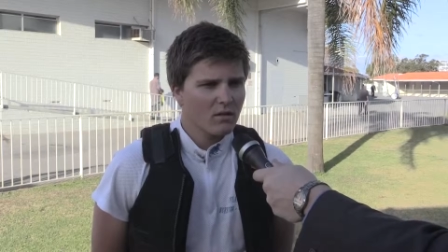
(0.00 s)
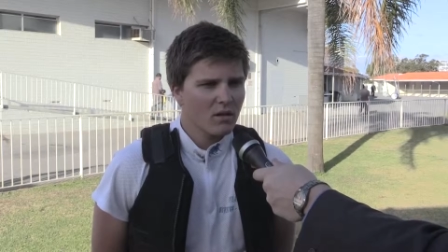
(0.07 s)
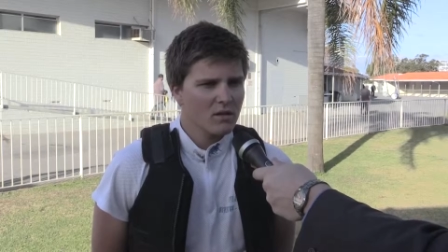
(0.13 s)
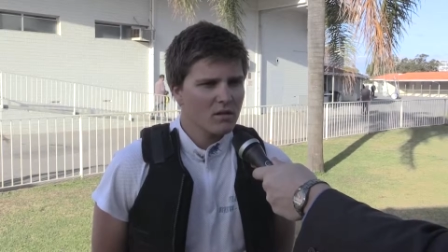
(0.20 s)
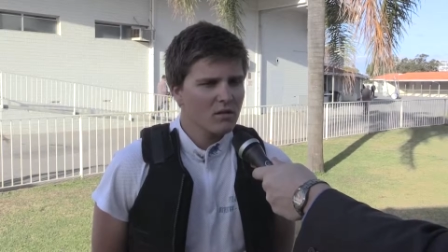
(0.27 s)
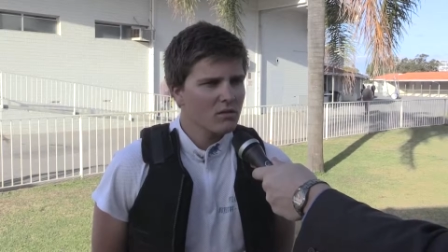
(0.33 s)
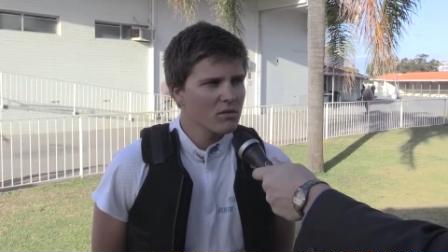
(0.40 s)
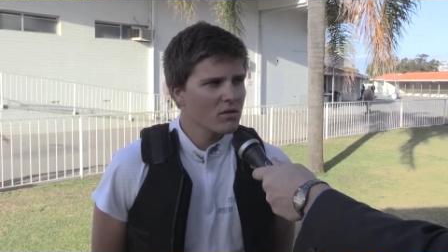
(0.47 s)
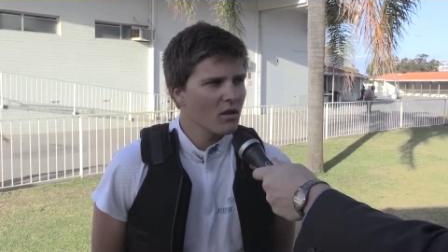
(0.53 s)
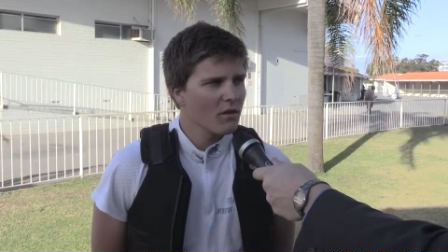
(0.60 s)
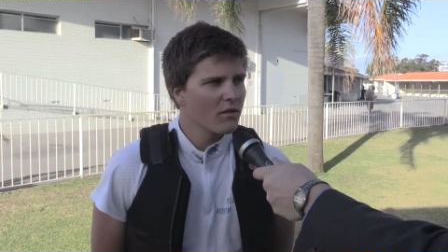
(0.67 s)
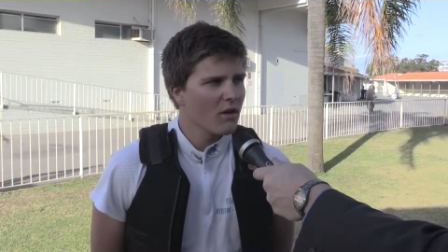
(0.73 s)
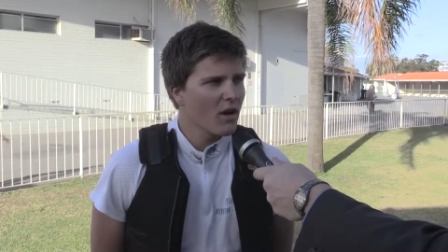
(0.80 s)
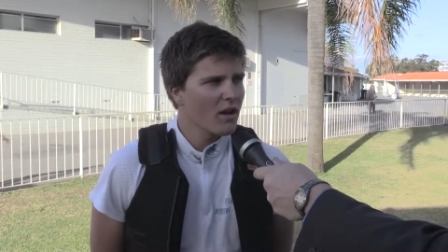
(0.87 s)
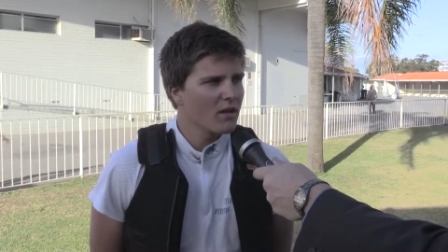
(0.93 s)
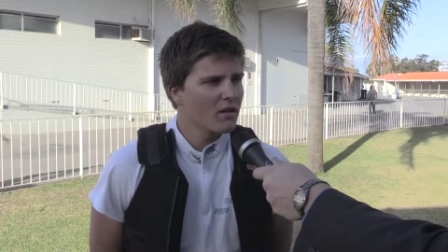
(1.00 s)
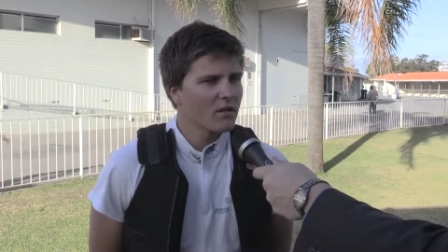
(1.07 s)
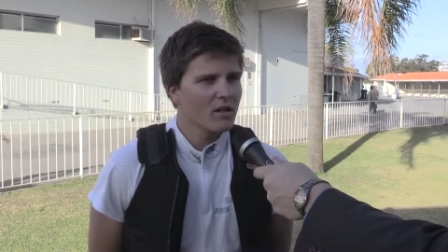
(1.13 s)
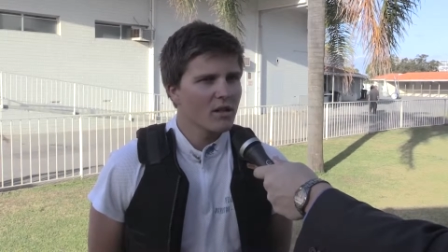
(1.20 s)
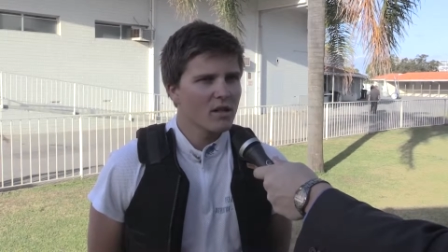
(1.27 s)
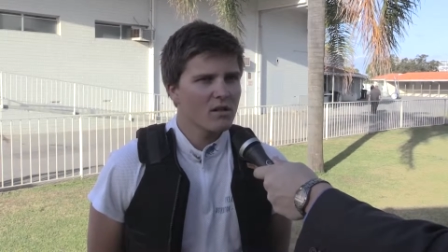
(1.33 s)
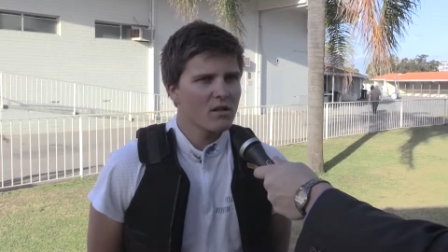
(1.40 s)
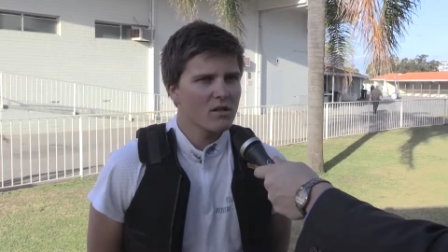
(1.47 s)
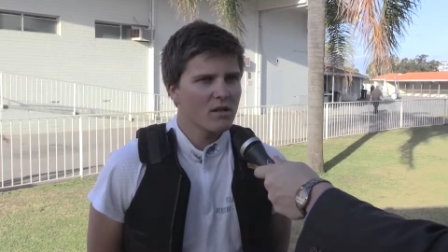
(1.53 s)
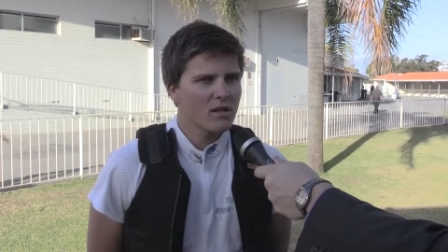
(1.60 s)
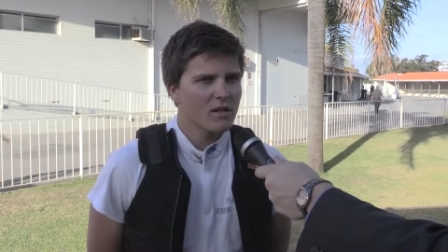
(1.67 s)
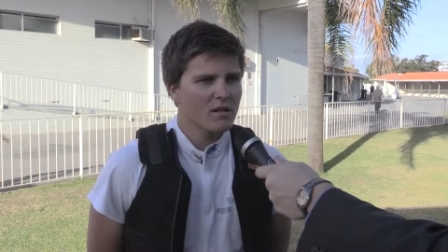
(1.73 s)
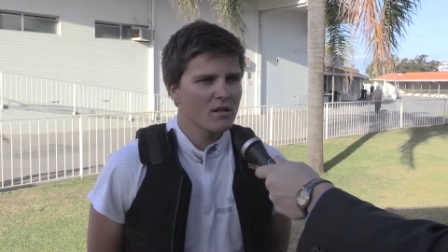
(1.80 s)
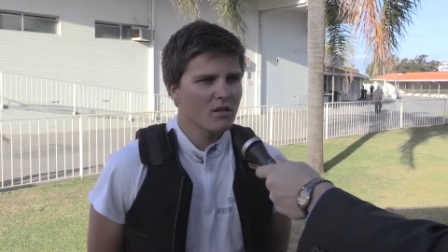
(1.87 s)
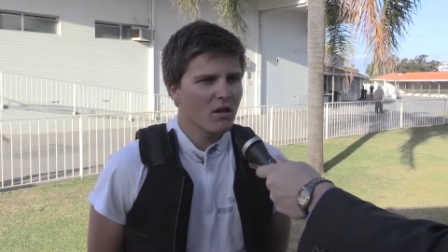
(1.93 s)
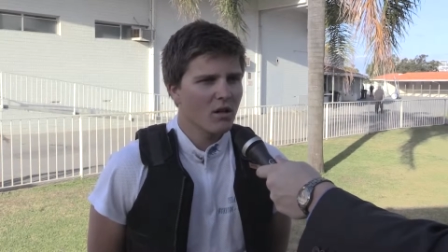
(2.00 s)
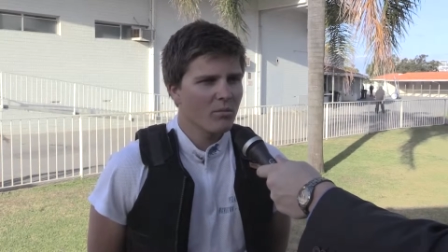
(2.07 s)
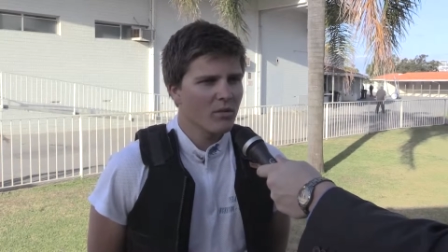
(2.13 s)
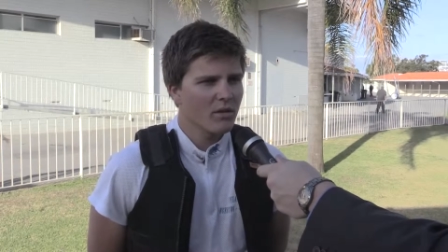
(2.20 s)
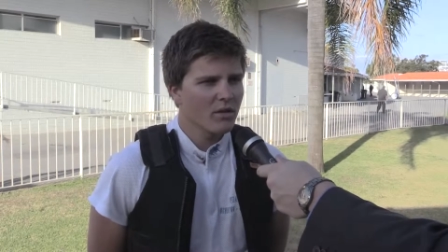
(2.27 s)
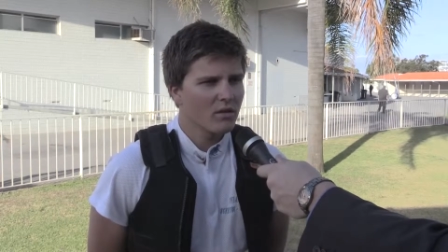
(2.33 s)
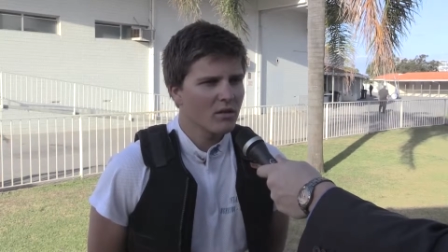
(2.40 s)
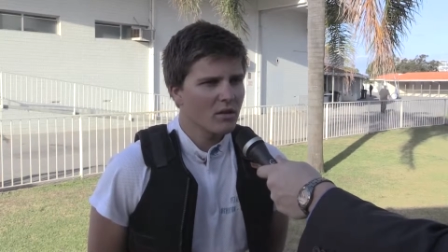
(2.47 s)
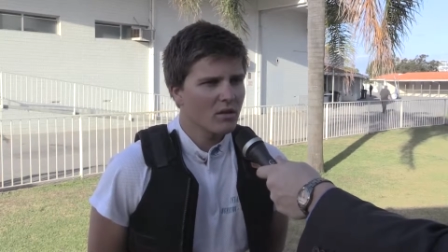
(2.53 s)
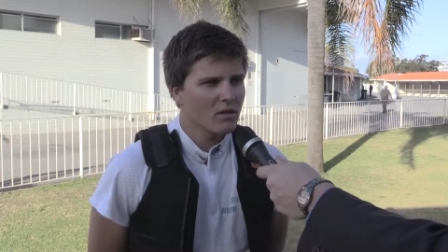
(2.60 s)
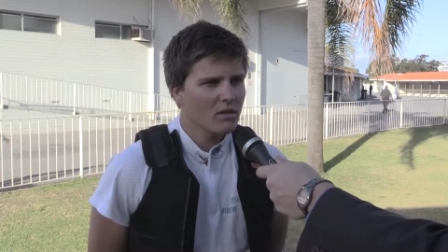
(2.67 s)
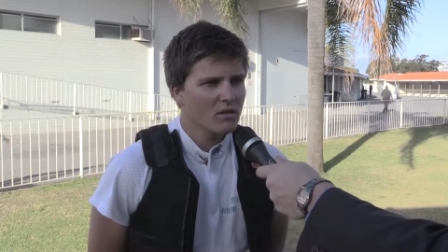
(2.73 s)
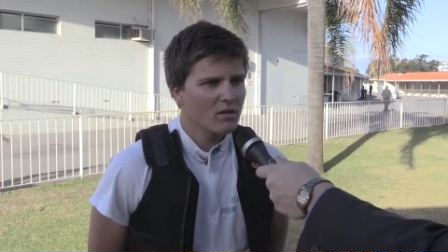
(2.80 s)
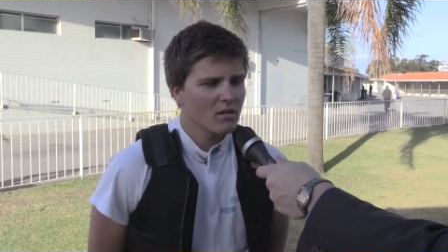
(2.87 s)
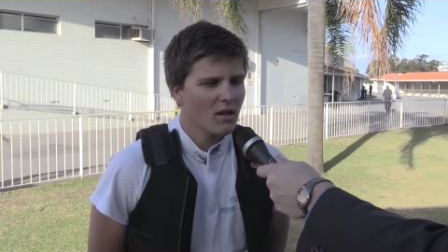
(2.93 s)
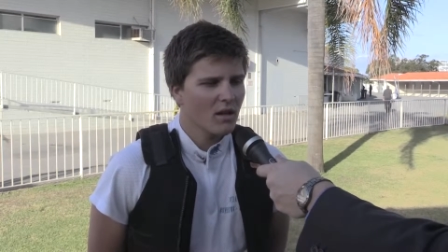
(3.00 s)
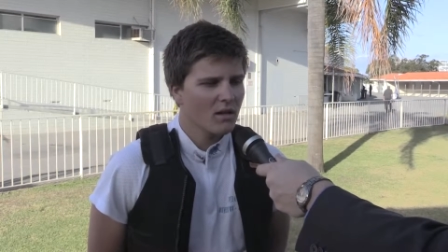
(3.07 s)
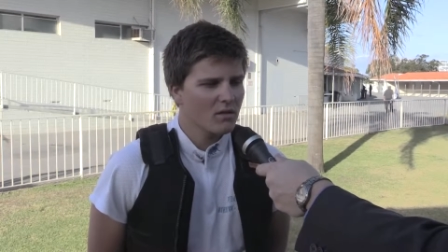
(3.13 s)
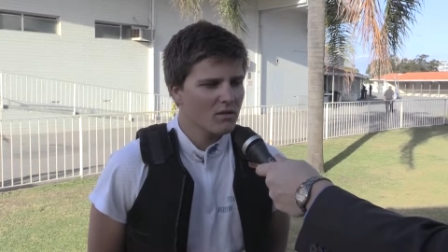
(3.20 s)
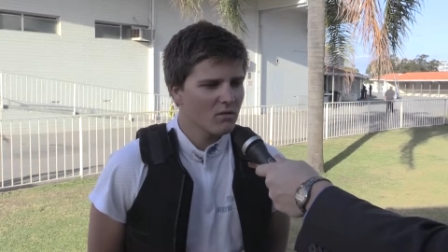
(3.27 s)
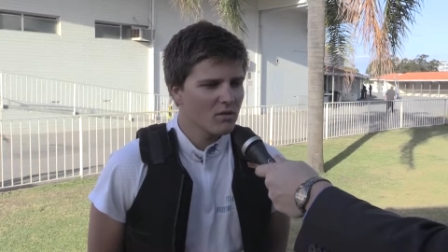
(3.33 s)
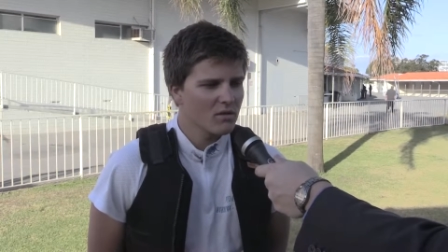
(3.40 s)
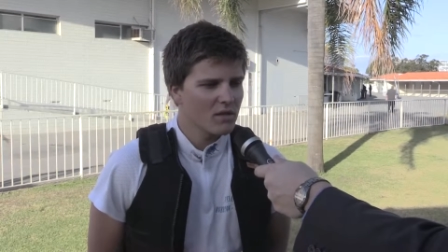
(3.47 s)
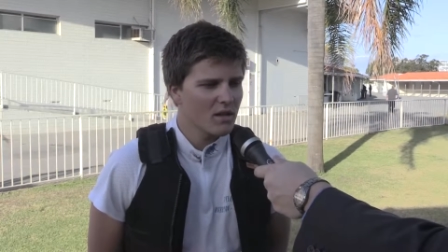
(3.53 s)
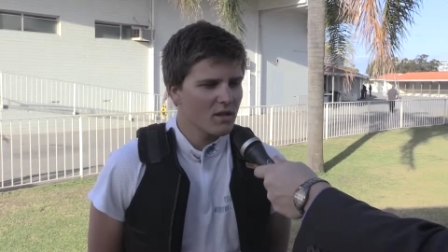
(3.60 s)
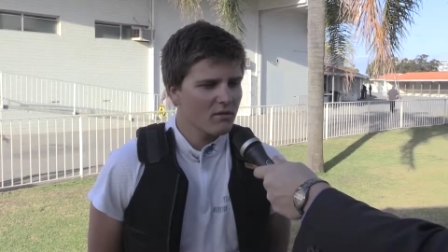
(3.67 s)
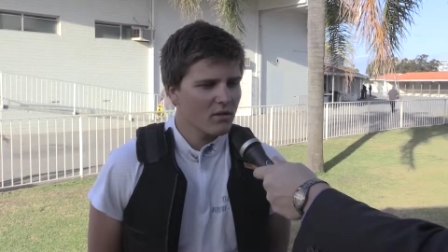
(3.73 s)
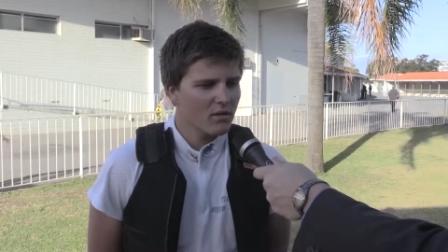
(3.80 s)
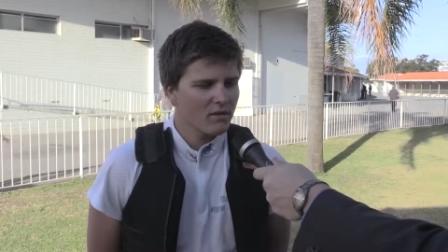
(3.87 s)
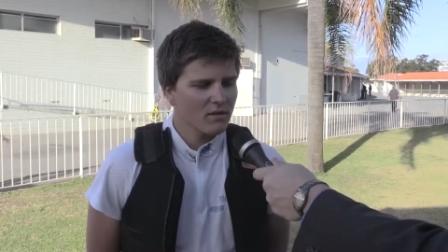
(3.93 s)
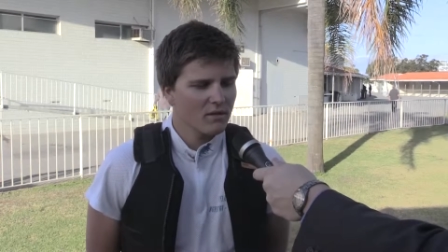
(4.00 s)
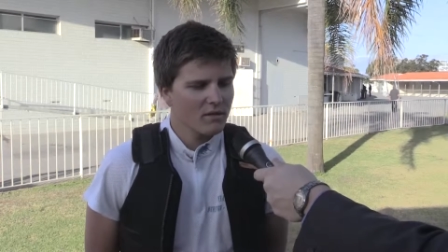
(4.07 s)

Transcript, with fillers: nice little soft run. And he usually hits the line pretty good in, in at, towards the end of it.